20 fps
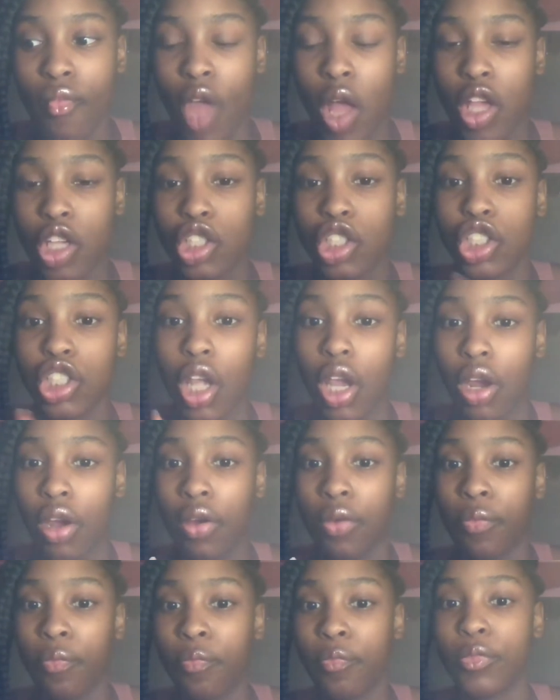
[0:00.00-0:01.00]

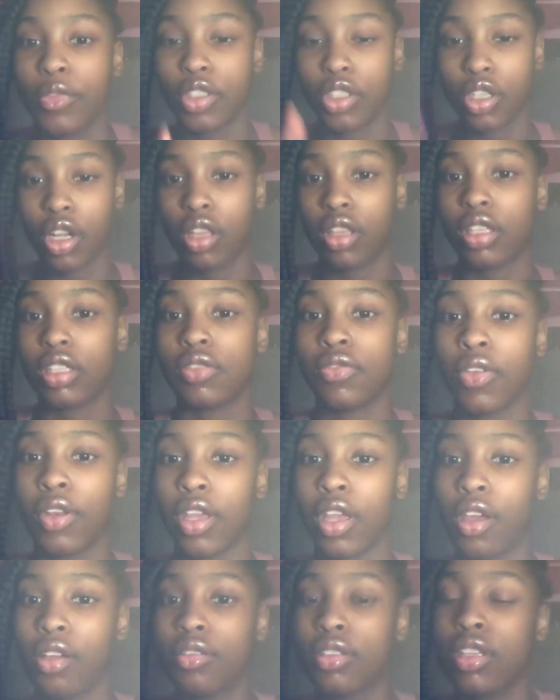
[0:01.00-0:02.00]
share. Share this
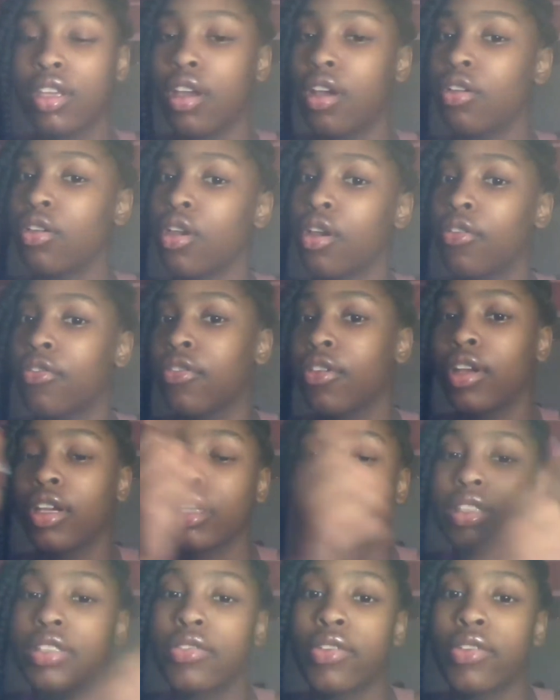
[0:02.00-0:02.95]
video. Tell your friends,